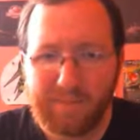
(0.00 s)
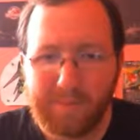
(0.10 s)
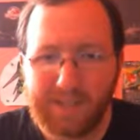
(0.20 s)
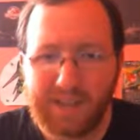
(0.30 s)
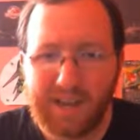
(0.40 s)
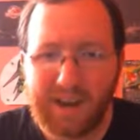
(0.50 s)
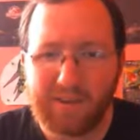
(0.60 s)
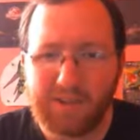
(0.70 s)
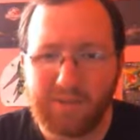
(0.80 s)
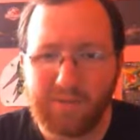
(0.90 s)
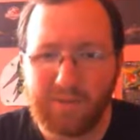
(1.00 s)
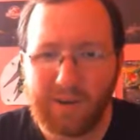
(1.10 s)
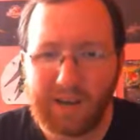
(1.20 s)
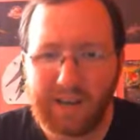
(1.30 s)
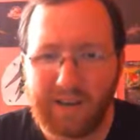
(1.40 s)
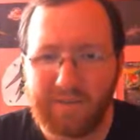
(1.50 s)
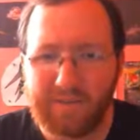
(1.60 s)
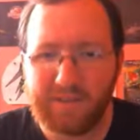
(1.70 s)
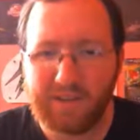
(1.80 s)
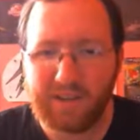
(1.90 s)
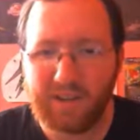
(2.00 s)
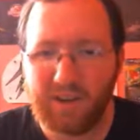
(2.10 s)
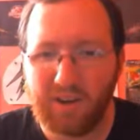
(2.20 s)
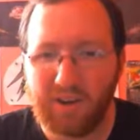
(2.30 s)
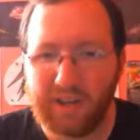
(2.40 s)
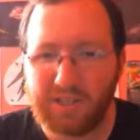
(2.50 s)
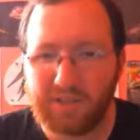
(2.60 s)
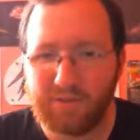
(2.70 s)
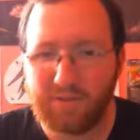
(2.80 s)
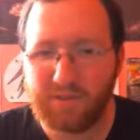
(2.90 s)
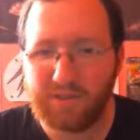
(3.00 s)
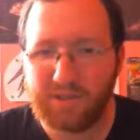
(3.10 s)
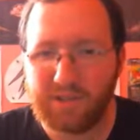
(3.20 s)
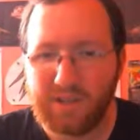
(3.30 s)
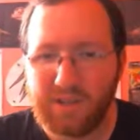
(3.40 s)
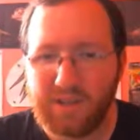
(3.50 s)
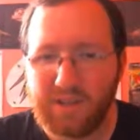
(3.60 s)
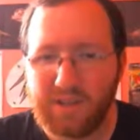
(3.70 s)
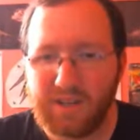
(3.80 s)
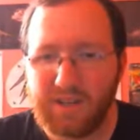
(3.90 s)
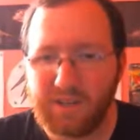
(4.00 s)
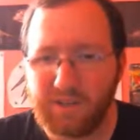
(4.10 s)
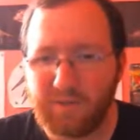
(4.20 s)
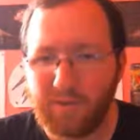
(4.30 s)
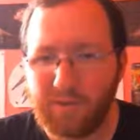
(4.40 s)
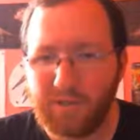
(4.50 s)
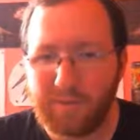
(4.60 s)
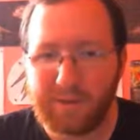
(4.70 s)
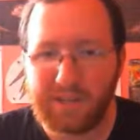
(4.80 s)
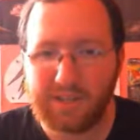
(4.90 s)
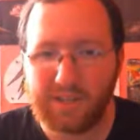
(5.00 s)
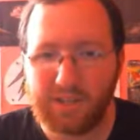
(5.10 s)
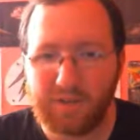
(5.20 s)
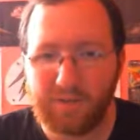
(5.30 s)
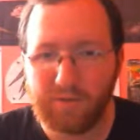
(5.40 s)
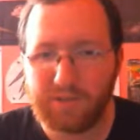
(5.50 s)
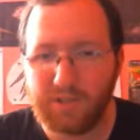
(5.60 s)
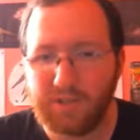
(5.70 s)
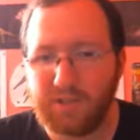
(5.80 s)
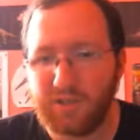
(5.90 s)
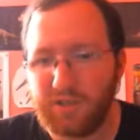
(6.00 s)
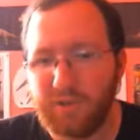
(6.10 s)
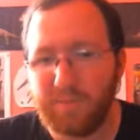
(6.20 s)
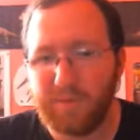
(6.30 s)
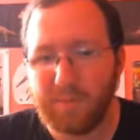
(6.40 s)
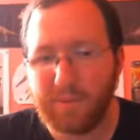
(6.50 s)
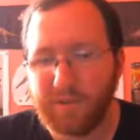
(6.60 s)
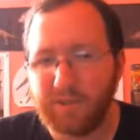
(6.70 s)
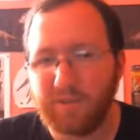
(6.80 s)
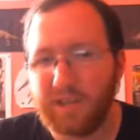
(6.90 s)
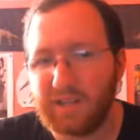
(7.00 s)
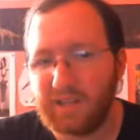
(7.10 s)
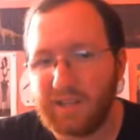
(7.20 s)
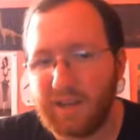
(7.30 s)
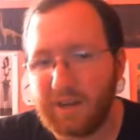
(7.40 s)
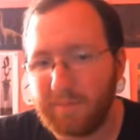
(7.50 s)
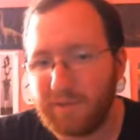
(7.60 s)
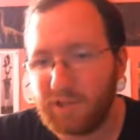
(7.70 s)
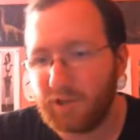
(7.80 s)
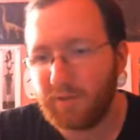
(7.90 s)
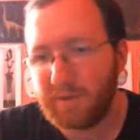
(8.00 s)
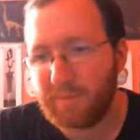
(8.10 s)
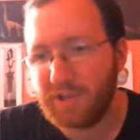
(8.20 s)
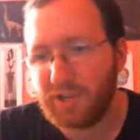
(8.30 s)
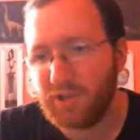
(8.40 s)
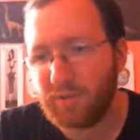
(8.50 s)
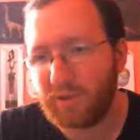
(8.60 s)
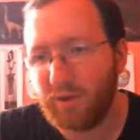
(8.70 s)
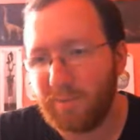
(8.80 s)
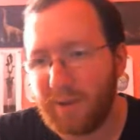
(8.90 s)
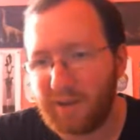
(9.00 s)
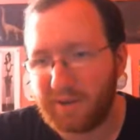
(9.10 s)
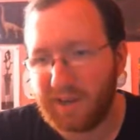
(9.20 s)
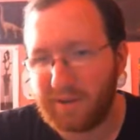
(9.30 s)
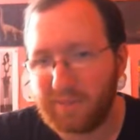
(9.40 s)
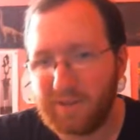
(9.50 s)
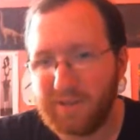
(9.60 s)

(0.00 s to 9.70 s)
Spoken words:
basically, after you have defeated all high scores in each of the 4 different Mantine Surf courses, you pretty much do get the Surfing Pikachu with a gold bottle cap.